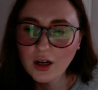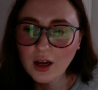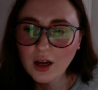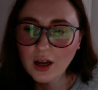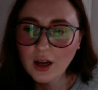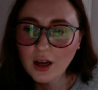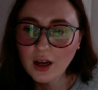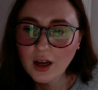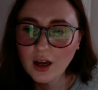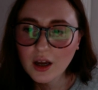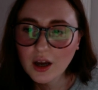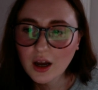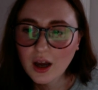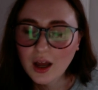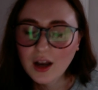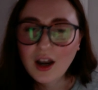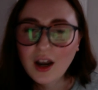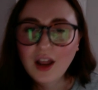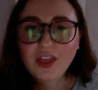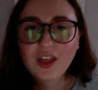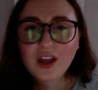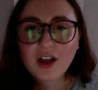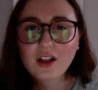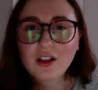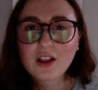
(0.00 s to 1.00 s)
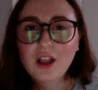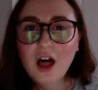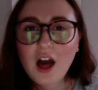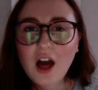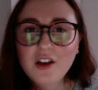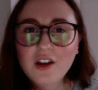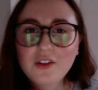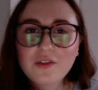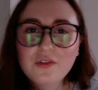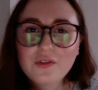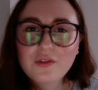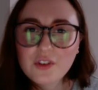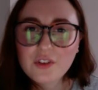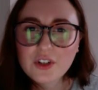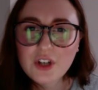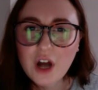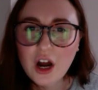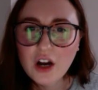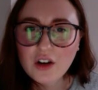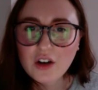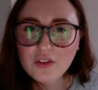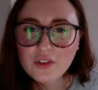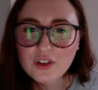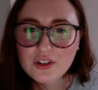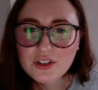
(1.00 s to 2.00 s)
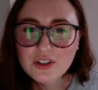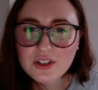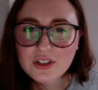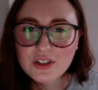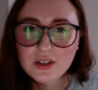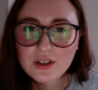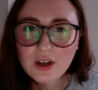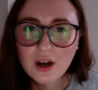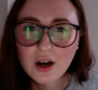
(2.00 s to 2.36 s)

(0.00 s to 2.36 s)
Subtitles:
and I think a lot of photographers